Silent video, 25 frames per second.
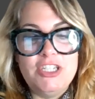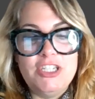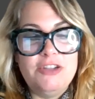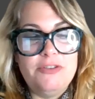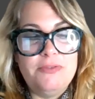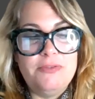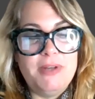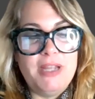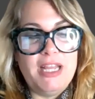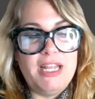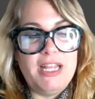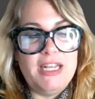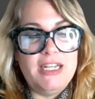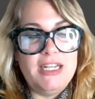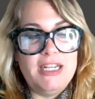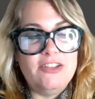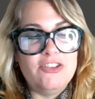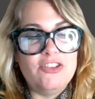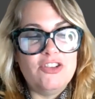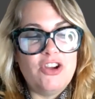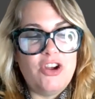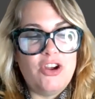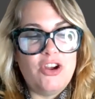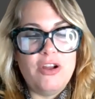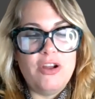She
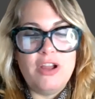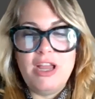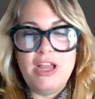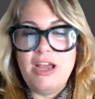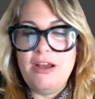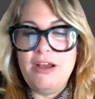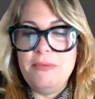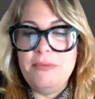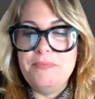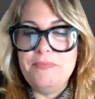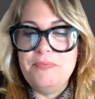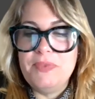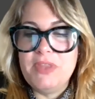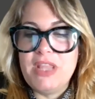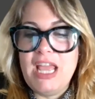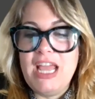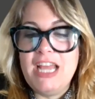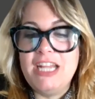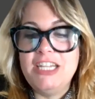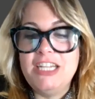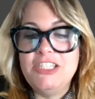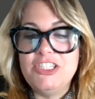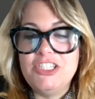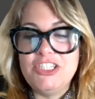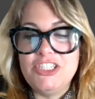created um,
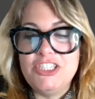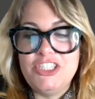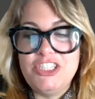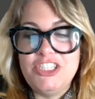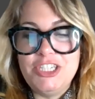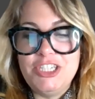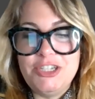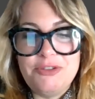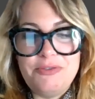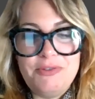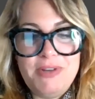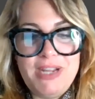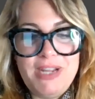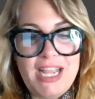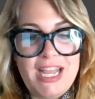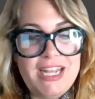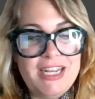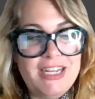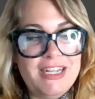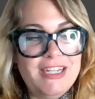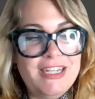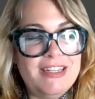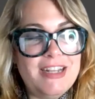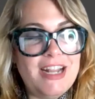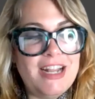and she
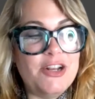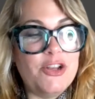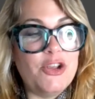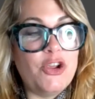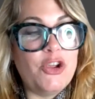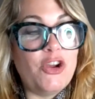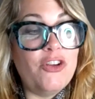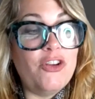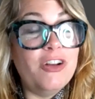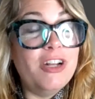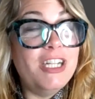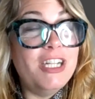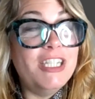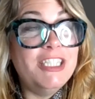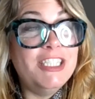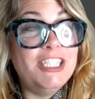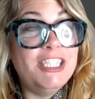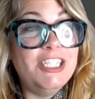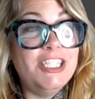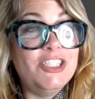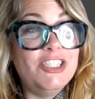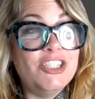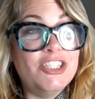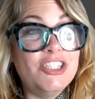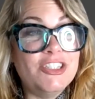created and currently
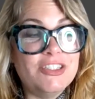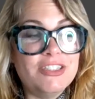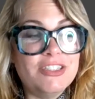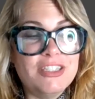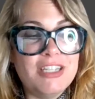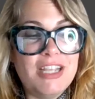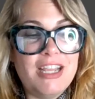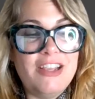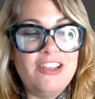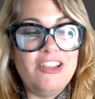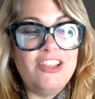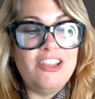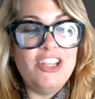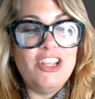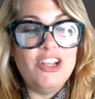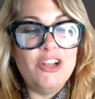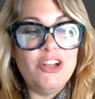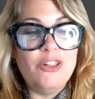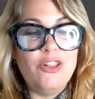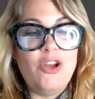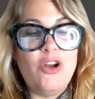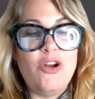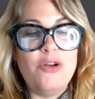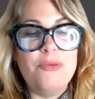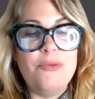teaches a
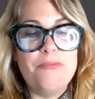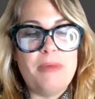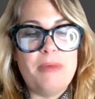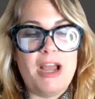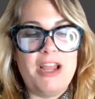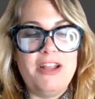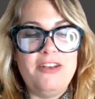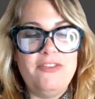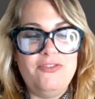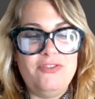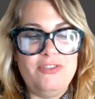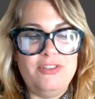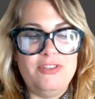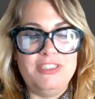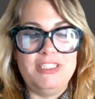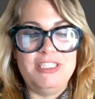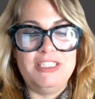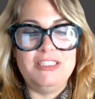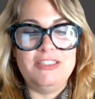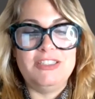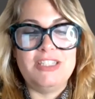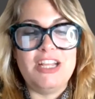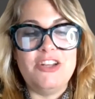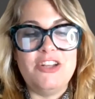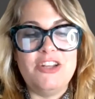year long
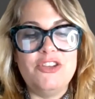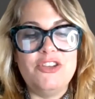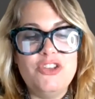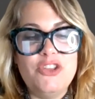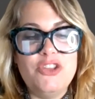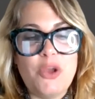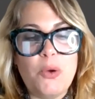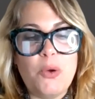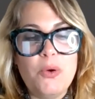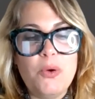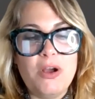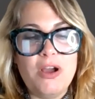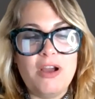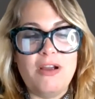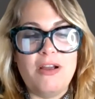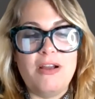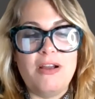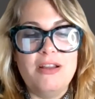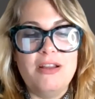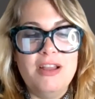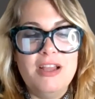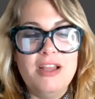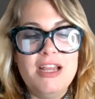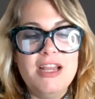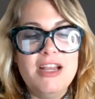mindfulness and
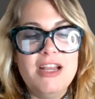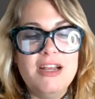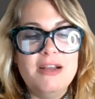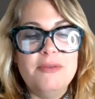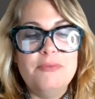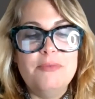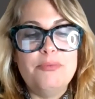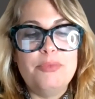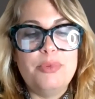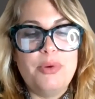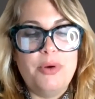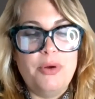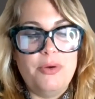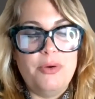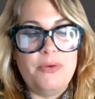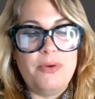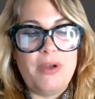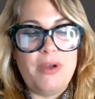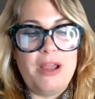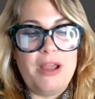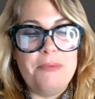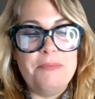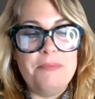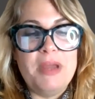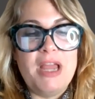yoga
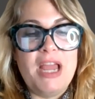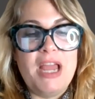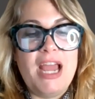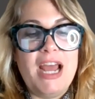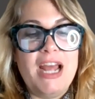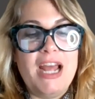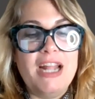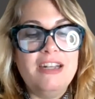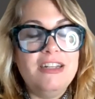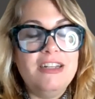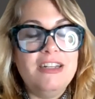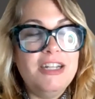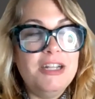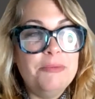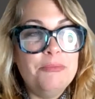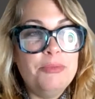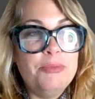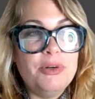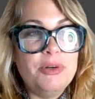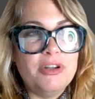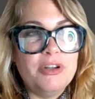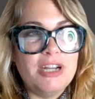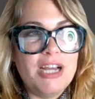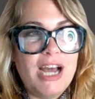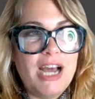program at
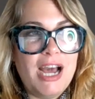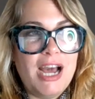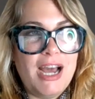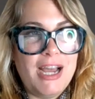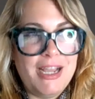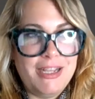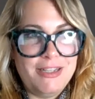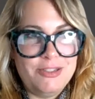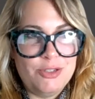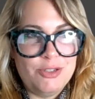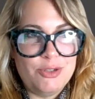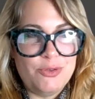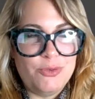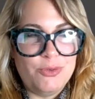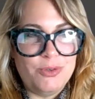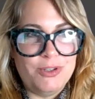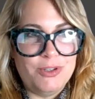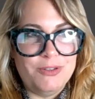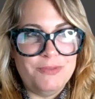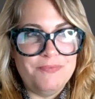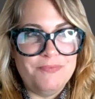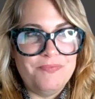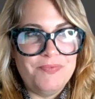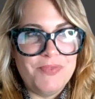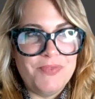Lynbrook High
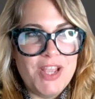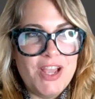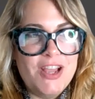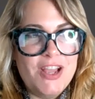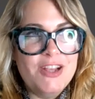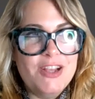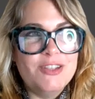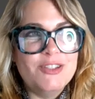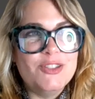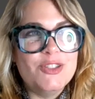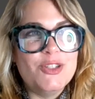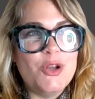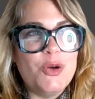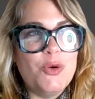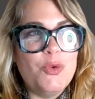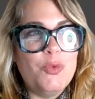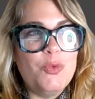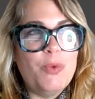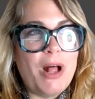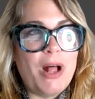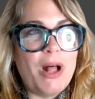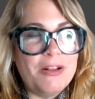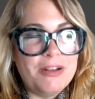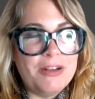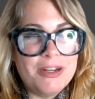School.
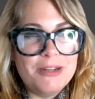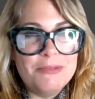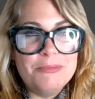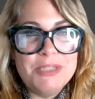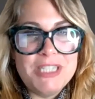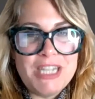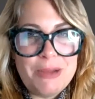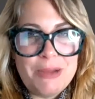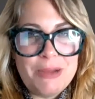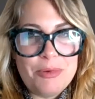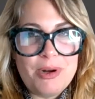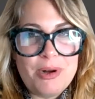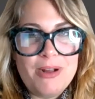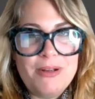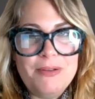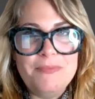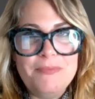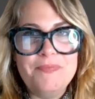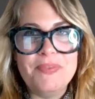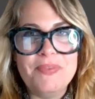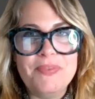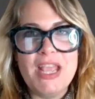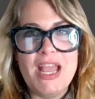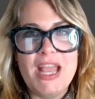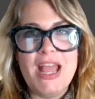So, welcome,
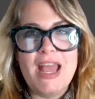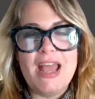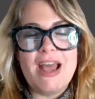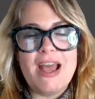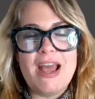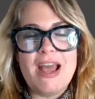Deborah.